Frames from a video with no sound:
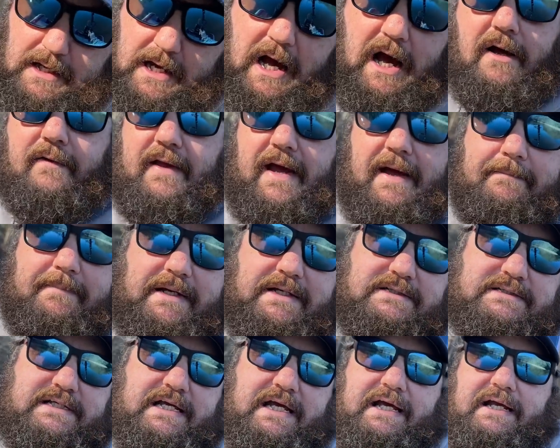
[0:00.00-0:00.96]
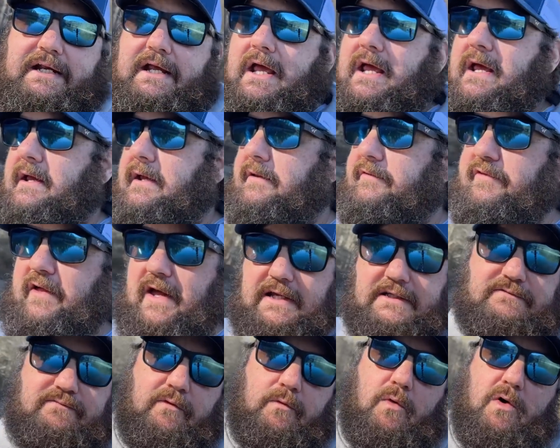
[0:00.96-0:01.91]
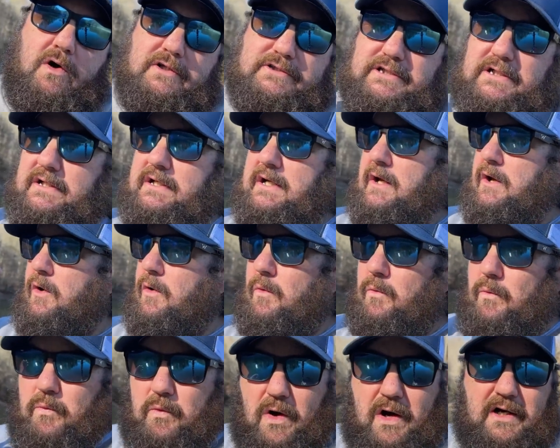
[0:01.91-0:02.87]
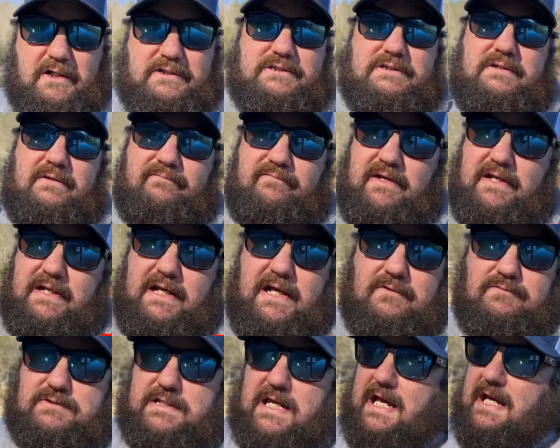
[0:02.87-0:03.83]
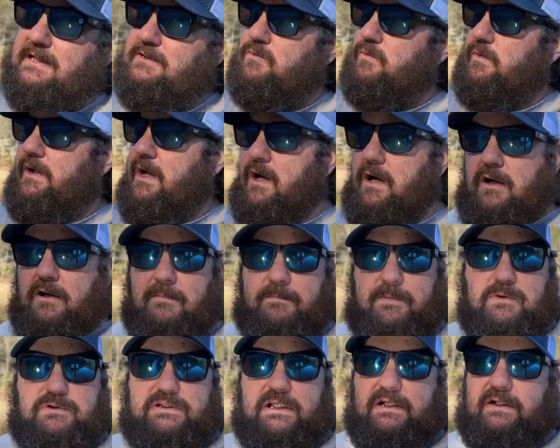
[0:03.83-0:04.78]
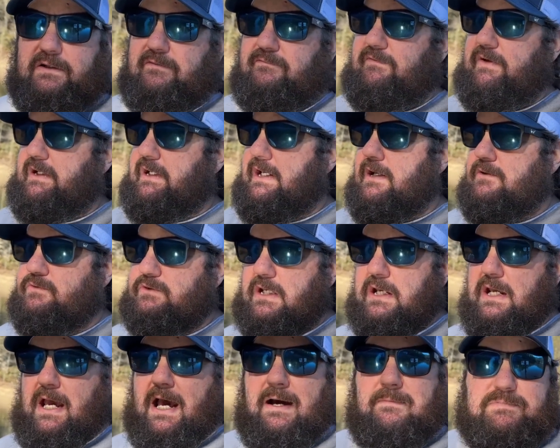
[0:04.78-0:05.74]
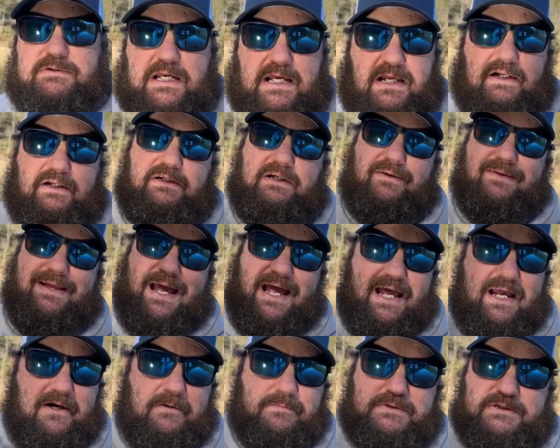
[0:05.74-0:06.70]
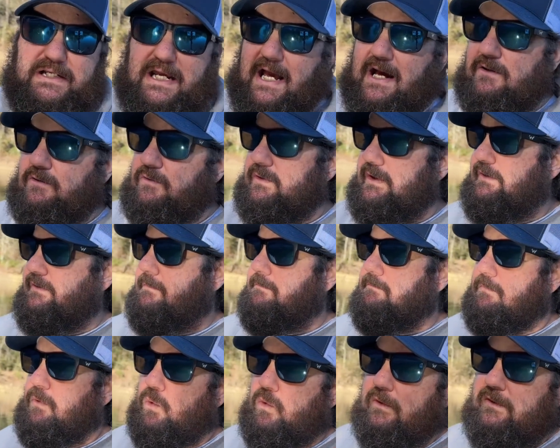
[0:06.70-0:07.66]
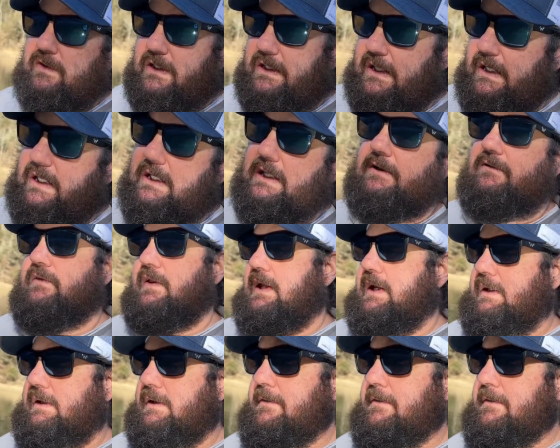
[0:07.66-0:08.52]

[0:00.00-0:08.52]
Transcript: All that being said, thanks for watching. Watch the videos, guys. 100% of the videos. I'm telling you, that helps the algorithm more than anything.